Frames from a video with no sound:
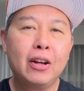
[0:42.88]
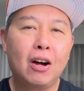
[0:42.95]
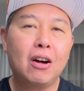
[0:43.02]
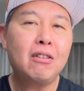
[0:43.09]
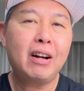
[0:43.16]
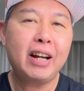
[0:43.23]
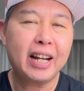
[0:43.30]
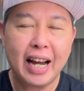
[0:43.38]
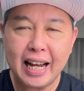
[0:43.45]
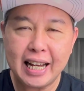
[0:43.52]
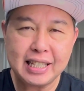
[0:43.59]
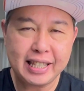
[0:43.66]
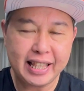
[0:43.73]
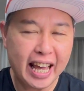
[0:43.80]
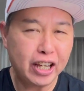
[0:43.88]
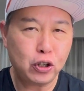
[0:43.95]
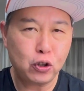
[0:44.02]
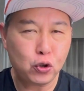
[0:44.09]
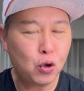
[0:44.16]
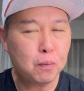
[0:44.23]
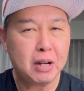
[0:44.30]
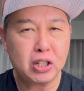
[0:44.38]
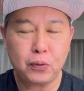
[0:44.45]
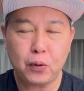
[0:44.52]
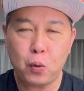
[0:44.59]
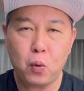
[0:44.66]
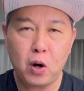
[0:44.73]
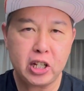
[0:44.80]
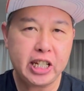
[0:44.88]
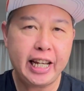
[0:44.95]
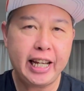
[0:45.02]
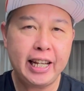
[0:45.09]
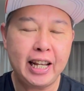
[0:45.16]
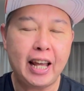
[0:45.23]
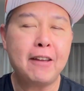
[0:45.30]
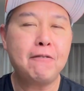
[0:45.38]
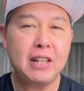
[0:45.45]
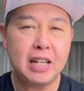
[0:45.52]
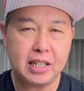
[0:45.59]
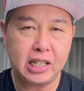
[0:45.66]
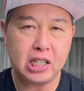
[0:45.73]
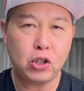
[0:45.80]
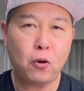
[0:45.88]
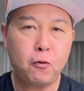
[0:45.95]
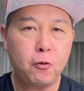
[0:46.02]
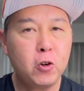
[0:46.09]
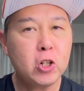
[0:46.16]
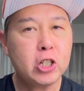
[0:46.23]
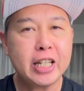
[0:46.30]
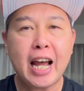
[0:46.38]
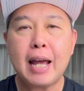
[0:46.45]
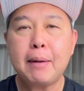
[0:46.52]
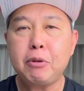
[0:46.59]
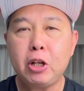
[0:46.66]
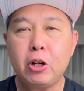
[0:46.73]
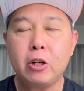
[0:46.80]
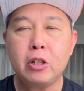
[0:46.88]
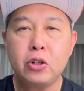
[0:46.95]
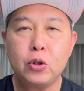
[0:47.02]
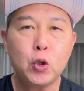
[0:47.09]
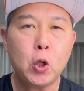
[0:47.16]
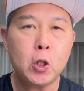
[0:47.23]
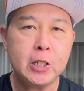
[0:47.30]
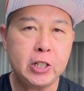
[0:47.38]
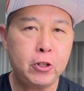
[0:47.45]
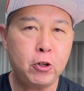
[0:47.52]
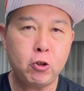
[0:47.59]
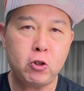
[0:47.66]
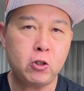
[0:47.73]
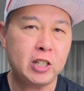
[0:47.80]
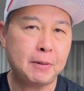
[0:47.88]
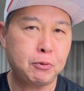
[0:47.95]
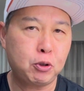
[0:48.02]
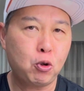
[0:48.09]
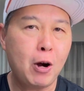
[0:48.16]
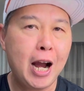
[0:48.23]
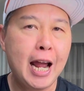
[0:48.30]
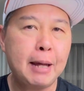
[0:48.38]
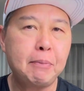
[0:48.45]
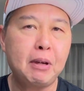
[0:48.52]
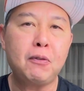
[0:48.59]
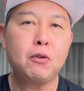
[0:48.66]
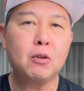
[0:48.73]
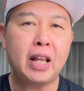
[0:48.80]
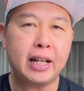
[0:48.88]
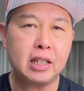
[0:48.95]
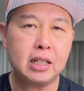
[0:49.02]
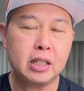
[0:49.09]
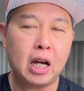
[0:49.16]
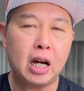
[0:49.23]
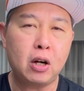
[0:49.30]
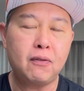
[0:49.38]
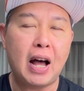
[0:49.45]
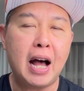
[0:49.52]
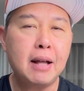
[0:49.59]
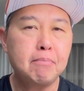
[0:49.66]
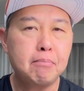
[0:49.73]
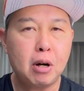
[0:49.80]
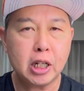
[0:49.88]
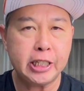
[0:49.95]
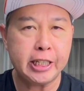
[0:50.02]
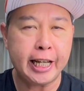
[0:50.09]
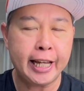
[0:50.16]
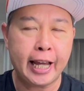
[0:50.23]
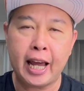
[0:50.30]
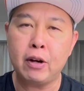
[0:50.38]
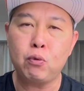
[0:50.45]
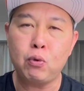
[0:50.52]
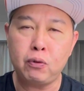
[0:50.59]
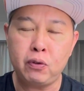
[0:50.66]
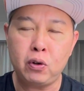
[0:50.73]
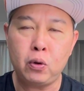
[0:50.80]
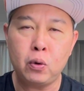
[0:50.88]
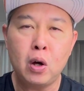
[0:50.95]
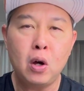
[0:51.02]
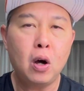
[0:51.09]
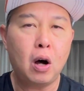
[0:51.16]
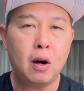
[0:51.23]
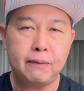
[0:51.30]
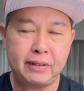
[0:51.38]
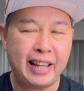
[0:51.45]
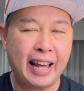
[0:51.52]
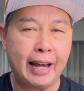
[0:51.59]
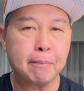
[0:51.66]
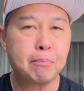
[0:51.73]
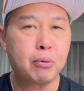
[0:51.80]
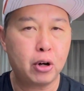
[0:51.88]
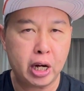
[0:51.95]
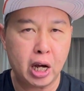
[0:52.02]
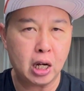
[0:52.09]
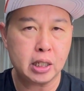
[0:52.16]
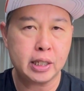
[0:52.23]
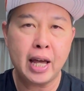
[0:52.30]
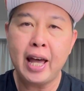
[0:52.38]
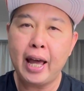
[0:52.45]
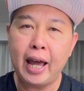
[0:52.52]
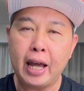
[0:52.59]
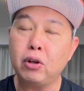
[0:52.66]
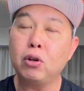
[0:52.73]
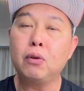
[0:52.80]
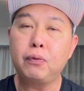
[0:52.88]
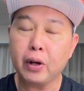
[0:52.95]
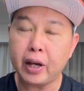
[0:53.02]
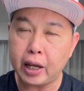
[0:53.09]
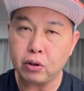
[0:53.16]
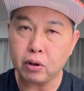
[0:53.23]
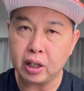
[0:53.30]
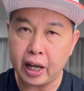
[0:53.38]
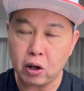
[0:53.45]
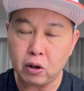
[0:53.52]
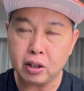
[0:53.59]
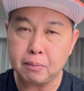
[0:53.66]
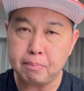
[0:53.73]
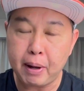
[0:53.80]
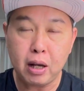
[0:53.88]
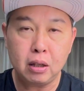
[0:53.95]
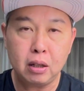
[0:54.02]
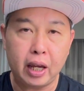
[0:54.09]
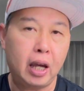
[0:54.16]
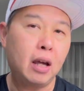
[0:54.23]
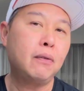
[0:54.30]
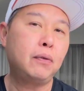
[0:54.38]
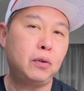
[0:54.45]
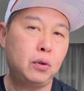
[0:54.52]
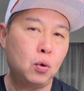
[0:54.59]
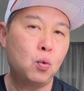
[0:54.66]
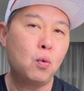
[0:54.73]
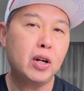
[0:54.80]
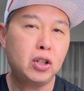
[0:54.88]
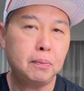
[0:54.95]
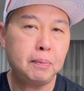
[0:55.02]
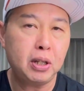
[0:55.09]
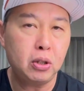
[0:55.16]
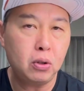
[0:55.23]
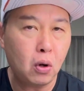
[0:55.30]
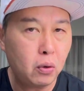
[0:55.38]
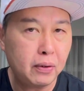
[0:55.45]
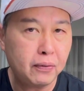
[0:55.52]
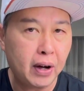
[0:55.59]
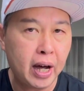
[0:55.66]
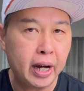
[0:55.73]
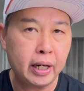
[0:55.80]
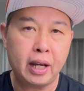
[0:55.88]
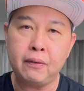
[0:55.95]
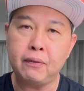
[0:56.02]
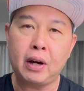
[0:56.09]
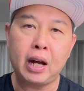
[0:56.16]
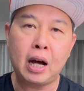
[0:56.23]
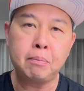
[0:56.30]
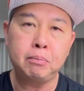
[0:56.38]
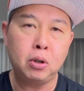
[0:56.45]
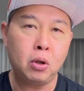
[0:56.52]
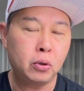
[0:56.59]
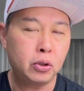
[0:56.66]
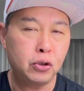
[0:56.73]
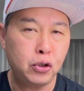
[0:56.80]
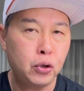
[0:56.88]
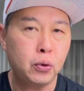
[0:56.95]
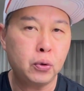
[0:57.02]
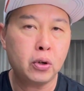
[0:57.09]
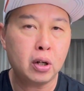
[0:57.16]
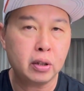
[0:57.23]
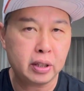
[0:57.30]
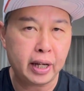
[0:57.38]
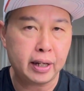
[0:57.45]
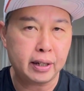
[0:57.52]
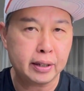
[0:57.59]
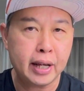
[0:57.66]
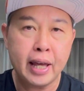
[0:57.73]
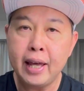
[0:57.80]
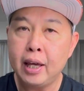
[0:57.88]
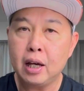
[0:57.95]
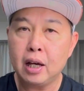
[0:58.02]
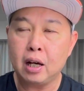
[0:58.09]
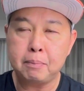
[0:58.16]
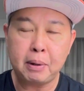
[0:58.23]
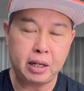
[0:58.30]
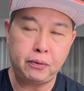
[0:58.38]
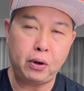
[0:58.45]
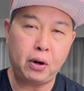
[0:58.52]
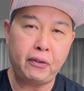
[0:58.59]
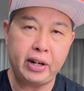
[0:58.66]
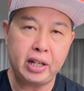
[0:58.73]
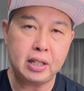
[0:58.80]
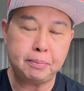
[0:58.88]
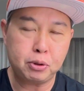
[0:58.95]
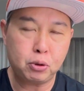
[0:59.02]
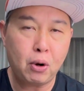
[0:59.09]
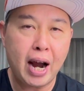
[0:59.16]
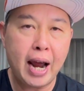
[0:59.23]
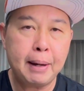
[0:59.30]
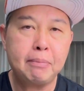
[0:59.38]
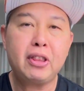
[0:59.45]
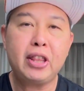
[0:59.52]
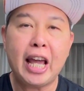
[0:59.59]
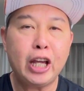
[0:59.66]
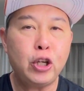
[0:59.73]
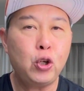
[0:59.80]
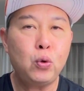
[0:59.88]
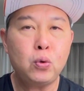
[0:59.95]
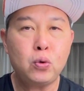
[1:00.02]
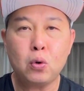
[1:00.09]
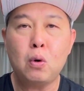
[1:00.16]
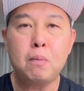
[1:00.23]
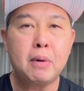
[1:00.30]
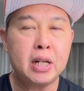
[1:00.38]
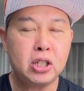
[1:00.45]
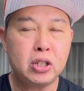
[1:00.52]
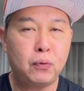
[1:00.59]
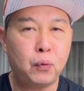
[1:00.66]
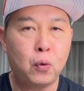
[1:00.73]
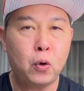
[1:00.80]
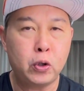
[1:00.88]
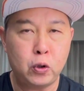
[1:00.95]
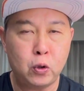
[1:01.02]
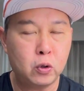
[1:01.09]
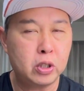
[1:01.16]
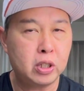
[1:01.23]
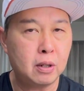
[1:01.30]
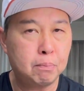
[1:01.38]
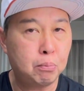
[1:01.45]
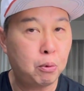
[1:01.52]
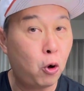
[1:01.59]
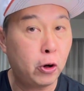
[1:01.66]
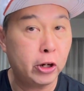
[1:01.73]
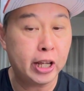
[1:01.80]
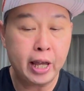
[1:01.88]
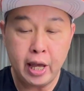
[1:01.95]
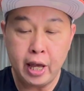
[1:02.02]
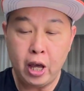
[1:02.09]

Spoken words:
Alright guys, thank you so much for watching. If this is your first time here, do consider to subscribe if you like this kind of unboxing and review of tech products. And don't forget to click on the bell if you want to be notified if I upload new content. But if you already subscribed, thank you so much for your support.